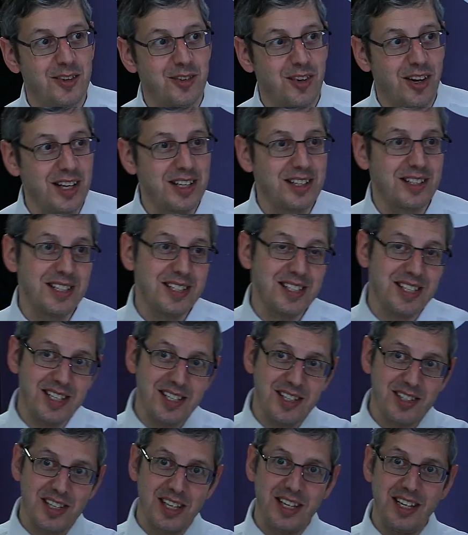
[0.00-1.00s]
Right, this
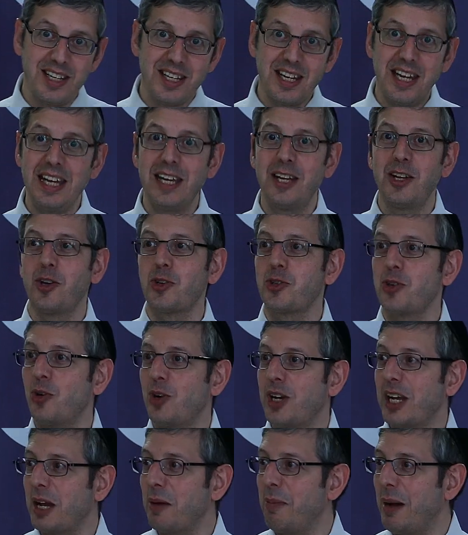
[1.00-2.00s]
is the king you're
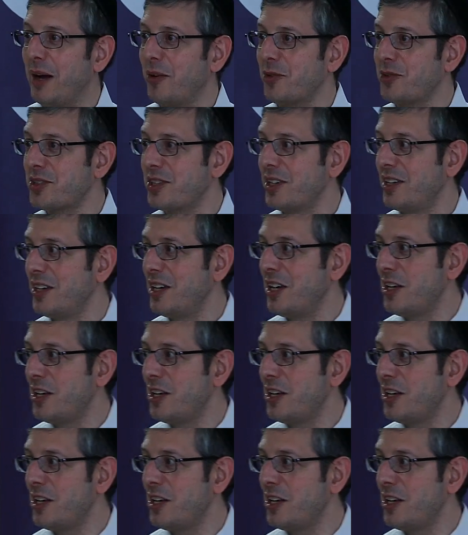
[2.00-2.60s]
talking about.